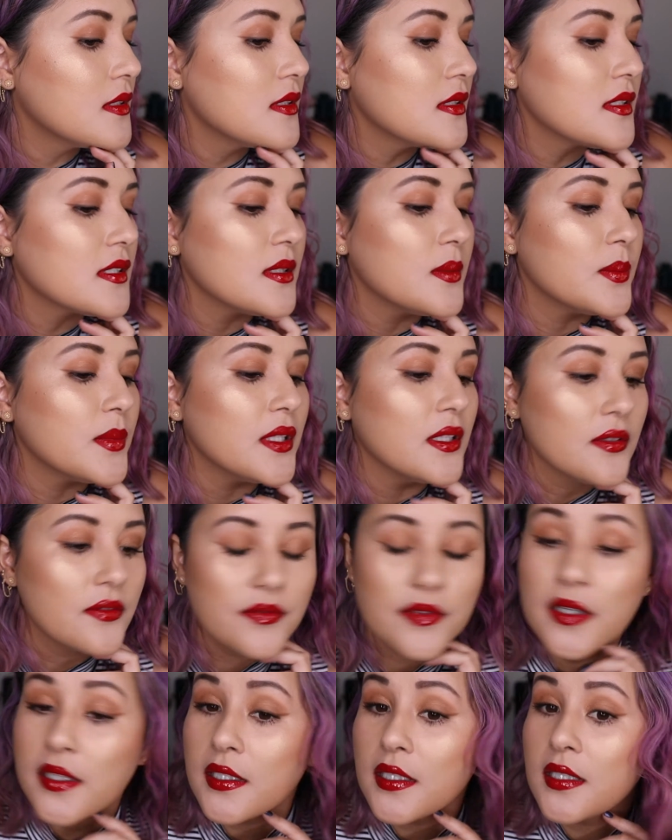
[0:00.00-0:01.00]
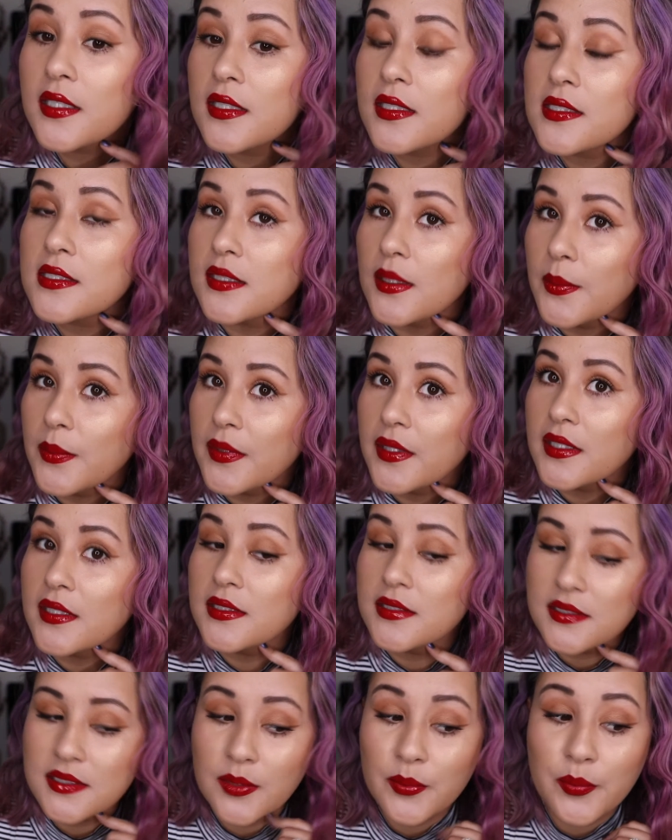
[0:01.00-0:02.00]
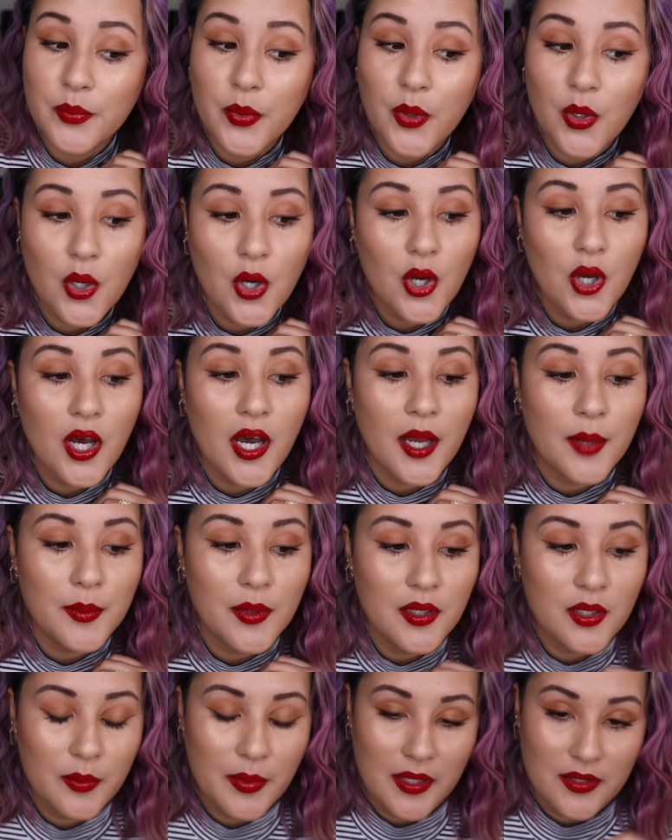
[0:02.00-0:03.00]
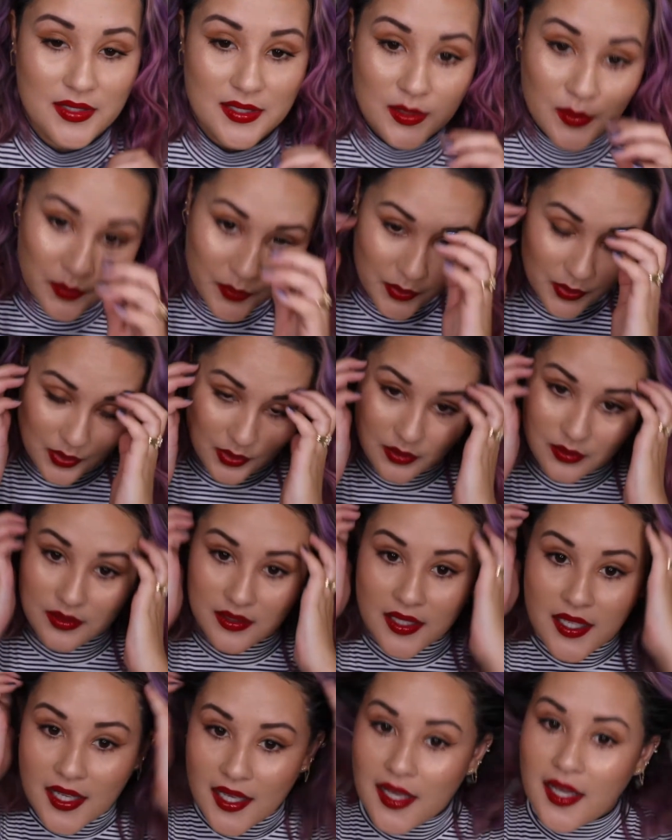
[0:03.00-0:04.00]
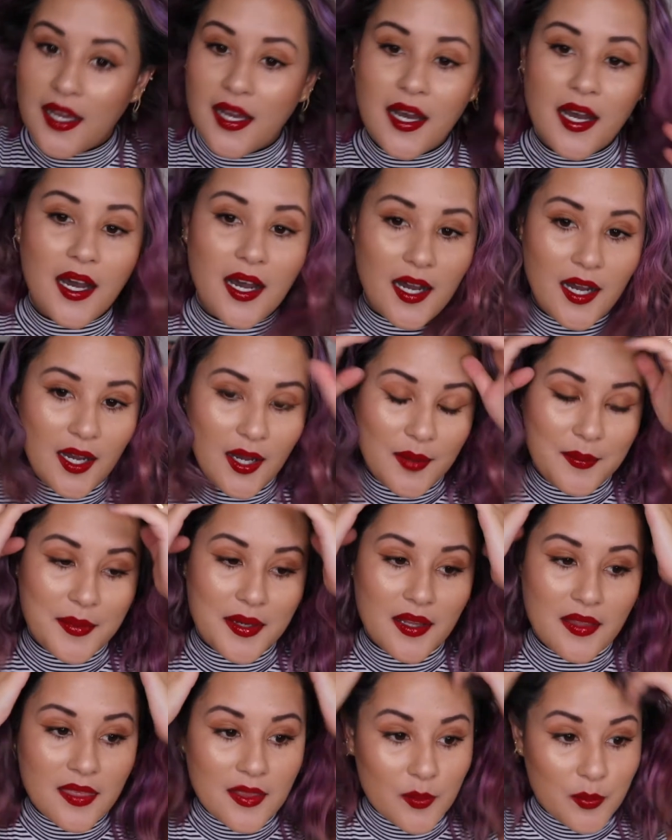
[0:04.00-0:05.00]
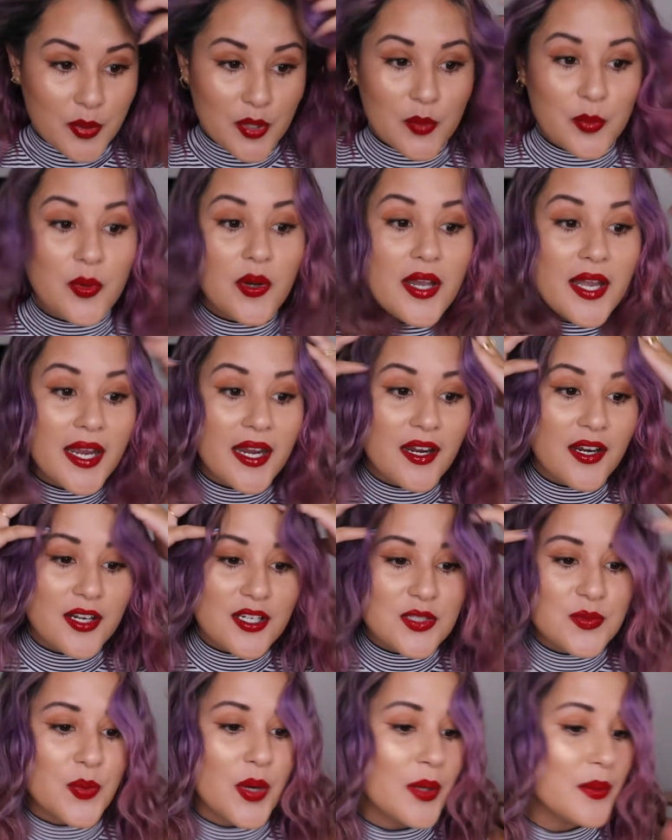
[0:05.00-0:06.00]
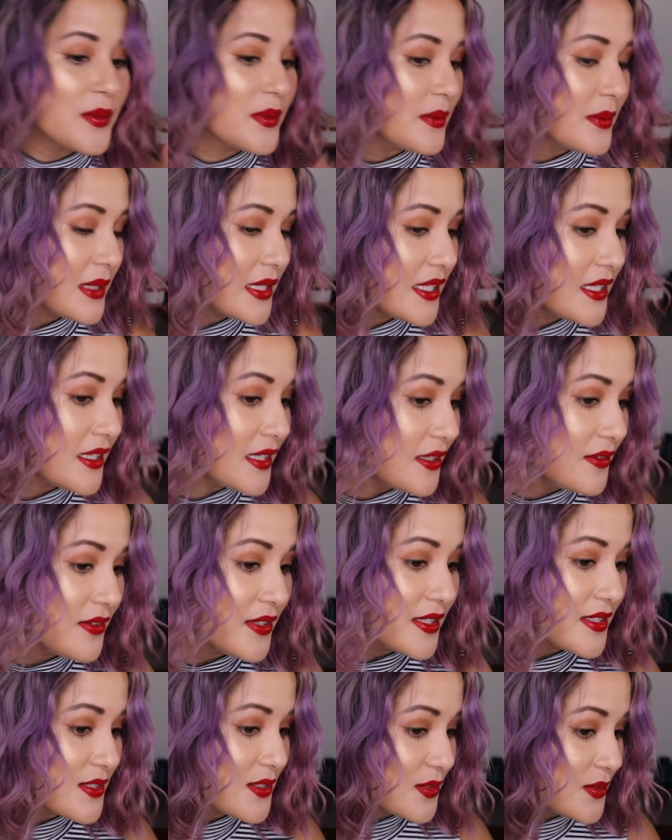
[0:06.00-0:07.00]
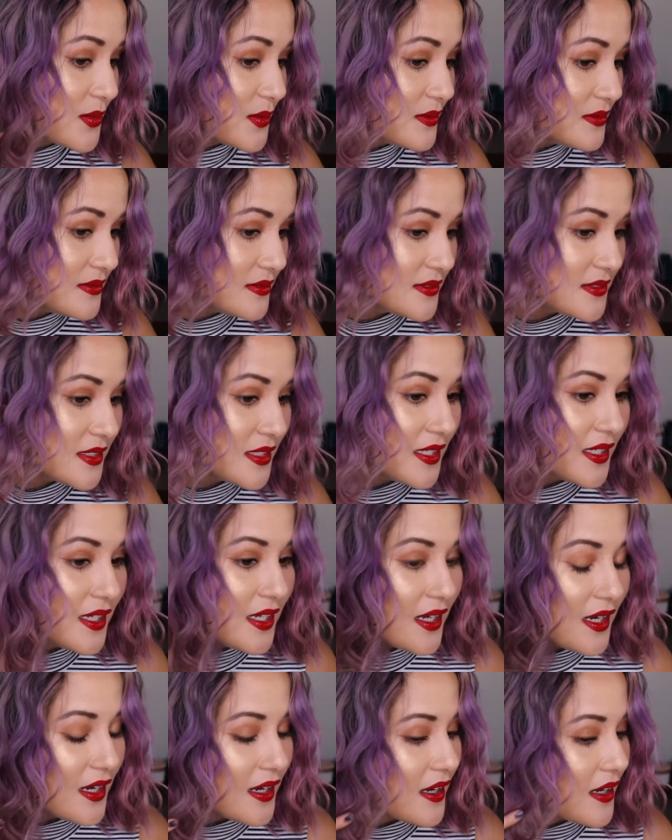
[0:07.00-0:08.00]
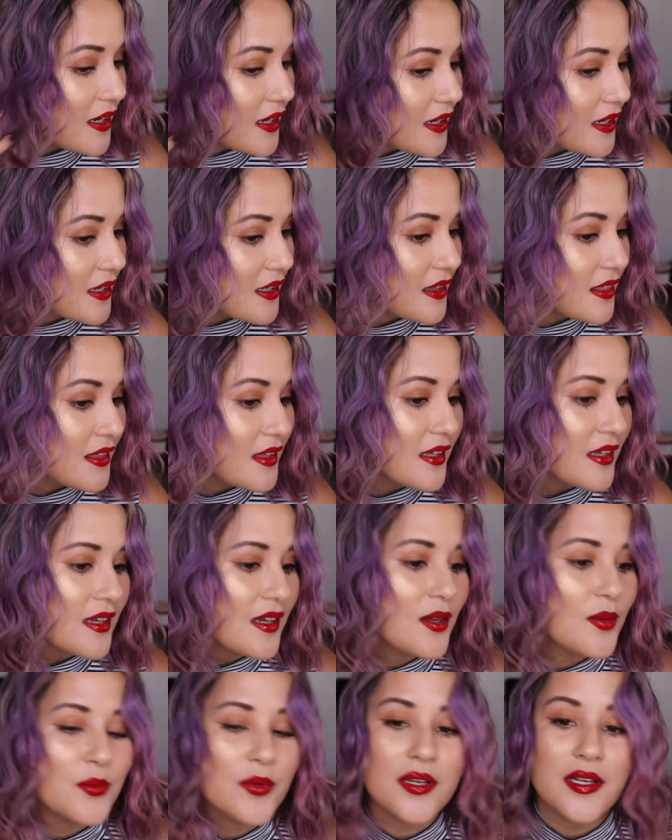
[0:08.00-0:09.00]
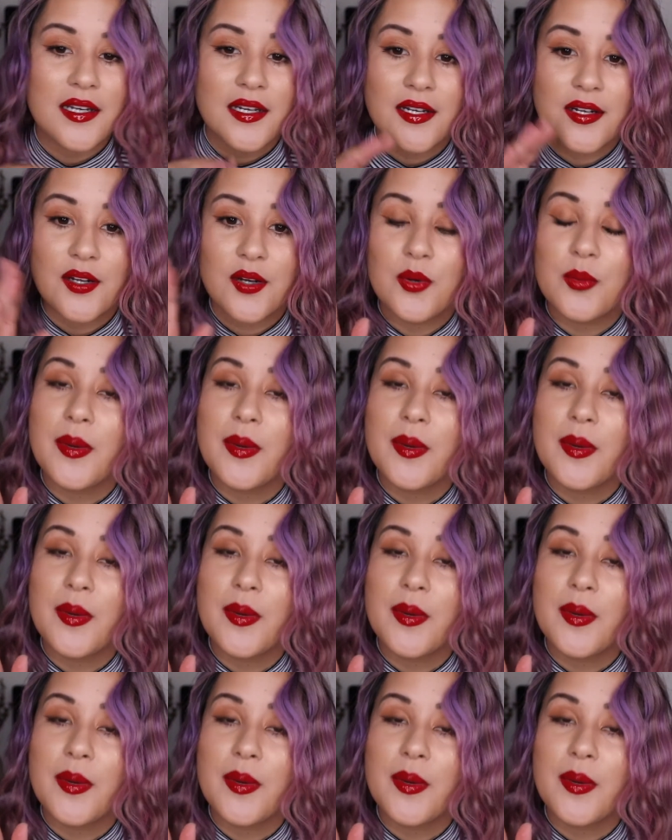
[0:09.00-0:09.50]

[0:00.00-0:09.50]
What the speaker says: Something fun, something simple. I'm all about simple. The purple hair is probably leaving soon. I think I'm ready to go